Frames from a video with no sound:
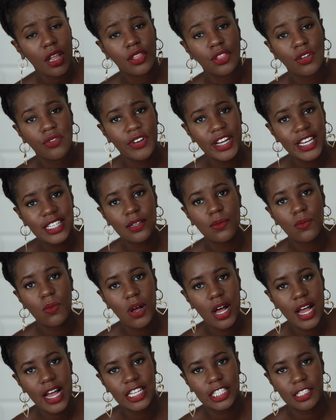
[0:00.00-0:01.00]
The reason
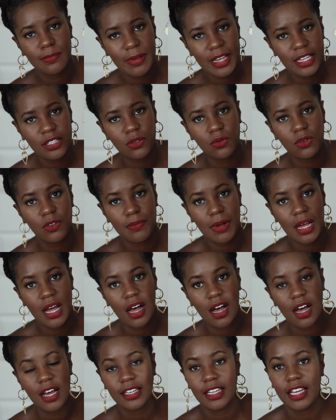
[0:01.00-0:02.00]
why I spend all of my
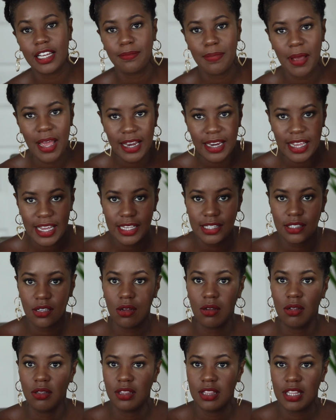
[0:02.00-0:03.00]
hard-earned pennies
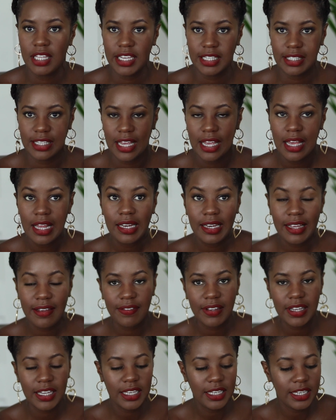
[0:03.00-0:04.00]
on this
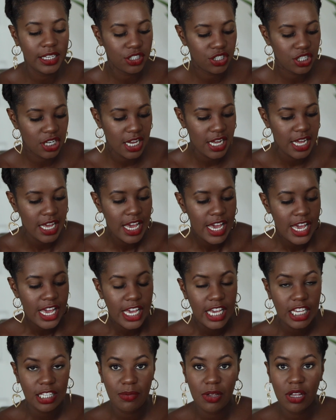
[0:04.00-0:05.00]
leave-in conditioner
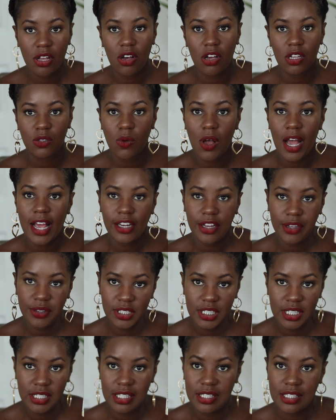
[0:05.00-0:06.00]
is because what I
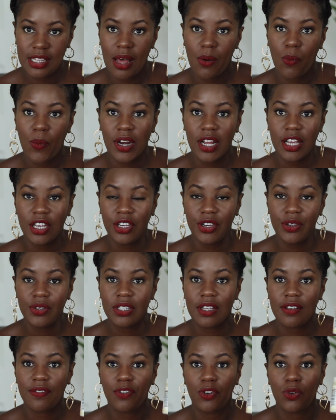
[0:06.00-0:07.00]
notice is that when I
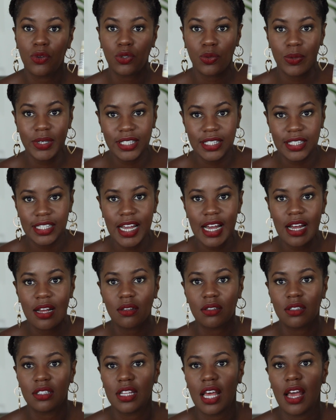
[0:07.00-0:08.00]
use it for twist
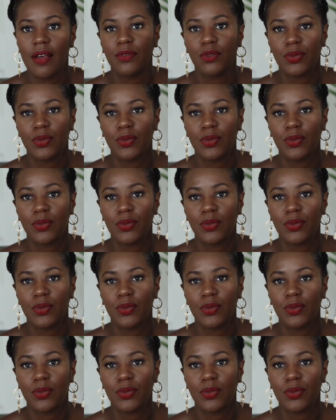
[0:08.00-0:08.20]
outs,